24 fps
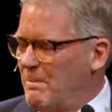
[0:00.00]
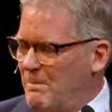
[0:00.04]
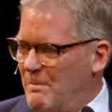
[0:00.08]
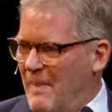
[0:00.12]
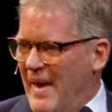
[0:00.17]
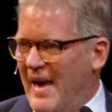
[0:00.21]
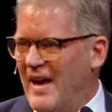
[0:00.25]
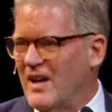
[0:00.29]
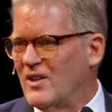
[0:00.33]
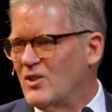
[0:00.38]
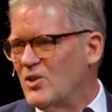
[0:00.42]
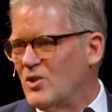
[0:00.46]

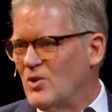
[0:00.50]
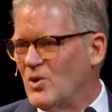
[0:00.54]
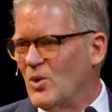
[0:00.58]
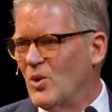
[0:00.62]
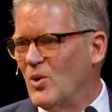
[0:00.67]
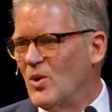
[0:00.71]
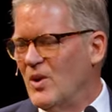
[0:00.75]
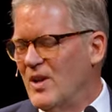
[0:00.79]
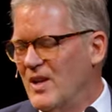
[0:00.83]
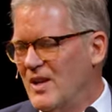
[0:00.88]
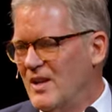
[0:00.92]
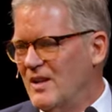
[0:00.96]

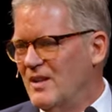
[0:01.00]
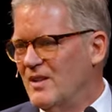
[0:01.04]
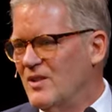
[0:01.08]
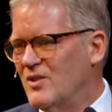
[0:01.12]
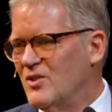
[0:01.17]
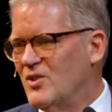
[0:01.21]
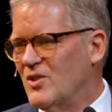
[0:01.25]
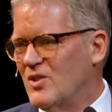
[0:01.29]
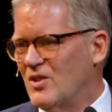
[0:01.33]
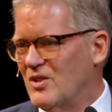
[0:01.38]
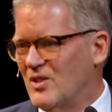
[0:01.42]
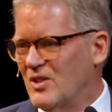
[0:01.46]
Backstory
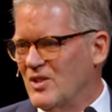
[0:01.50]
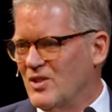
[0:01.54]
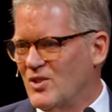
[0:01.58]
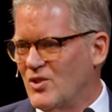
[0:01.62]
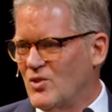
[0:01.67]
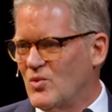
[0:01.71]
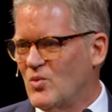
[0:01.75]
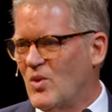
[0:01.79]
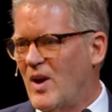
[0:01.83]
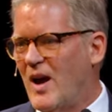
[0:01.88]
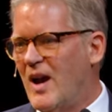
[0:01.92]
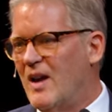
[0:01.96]
is
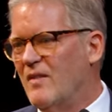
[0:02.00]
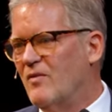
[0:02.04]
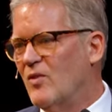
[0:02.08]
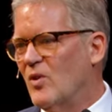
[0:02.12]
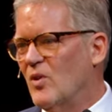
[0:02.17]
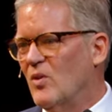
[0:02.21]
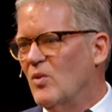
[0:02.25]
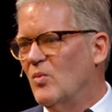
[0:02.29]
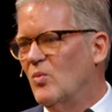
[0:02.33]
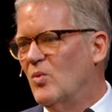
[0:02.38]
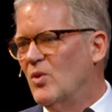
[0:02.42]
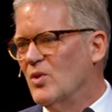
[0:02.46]
this
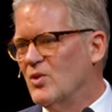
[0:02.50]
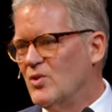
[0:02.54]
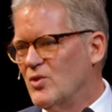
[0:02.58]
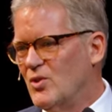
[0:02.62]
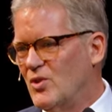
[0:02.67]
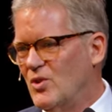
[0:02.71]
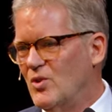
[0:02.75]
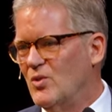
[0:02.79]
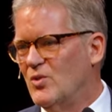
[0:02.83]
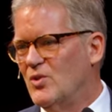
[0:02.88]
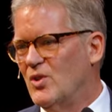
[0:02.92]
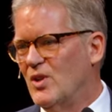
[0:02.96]
driver
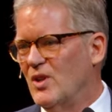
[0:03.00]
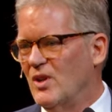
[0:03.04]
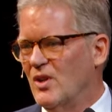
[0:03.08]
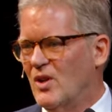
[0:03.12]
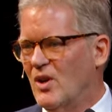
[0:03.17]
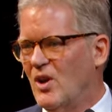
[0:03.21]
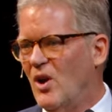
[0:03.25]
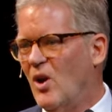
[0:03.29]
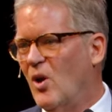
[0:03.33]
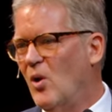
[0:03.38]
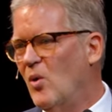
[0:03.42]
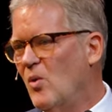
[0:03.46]
was
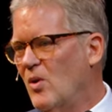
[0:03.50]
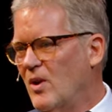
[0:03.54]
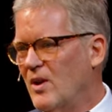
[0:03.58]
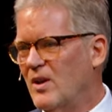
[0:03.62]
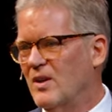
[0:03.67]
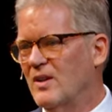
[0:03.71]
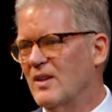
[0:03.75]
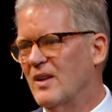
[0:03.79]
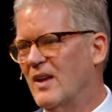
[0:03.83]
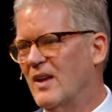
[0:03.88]
using Coke